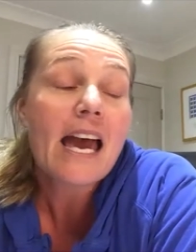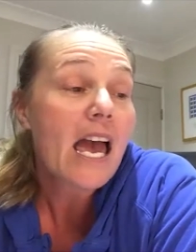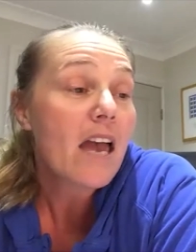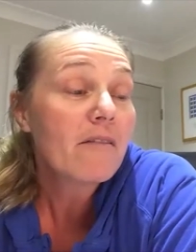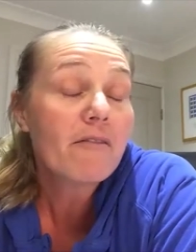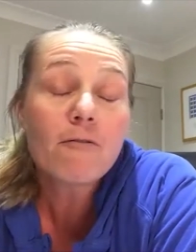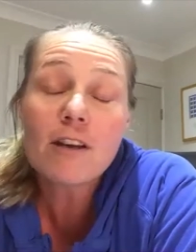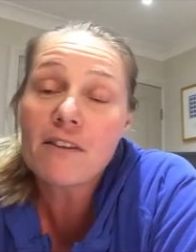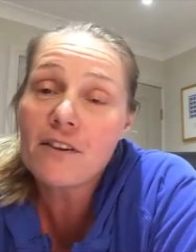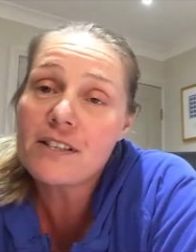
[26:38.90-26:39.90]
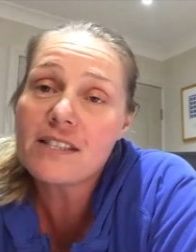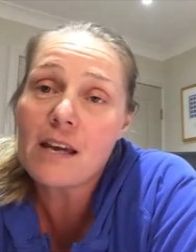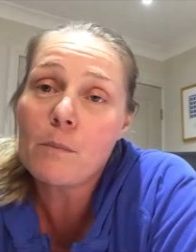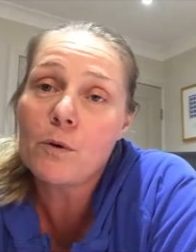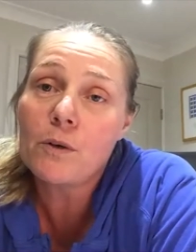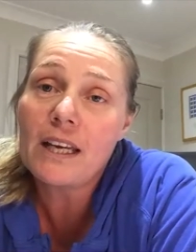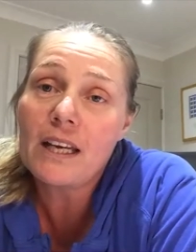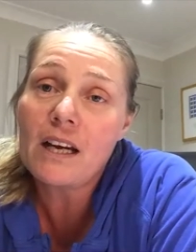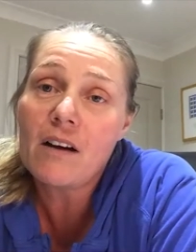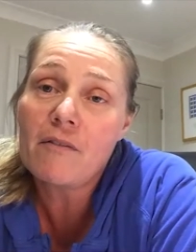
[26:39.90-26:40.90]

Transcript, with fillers: every Thursday morning